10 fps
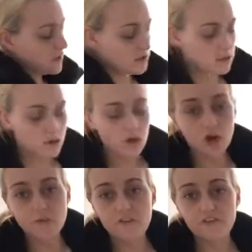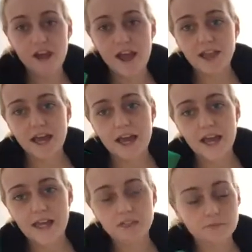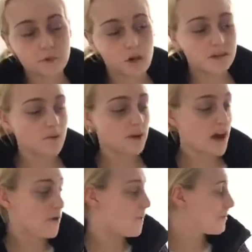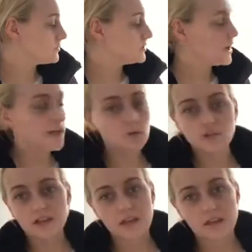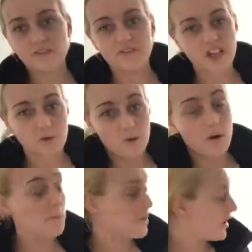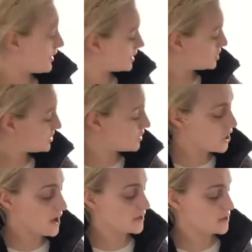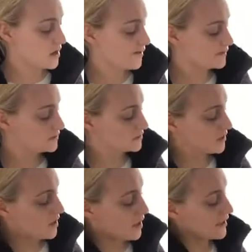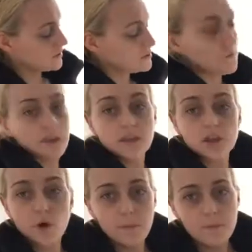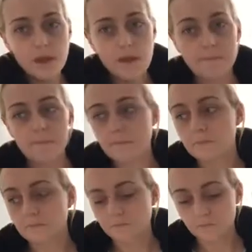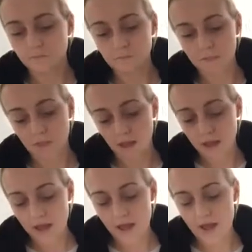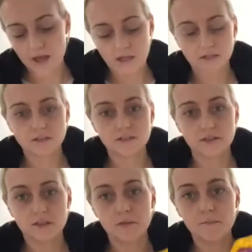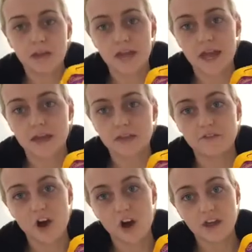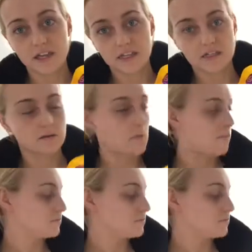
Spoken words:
Some fry light, because I were out. I usually get sunflower one, but I just thought I'd mix it up a bit. And some mini eggs for eating.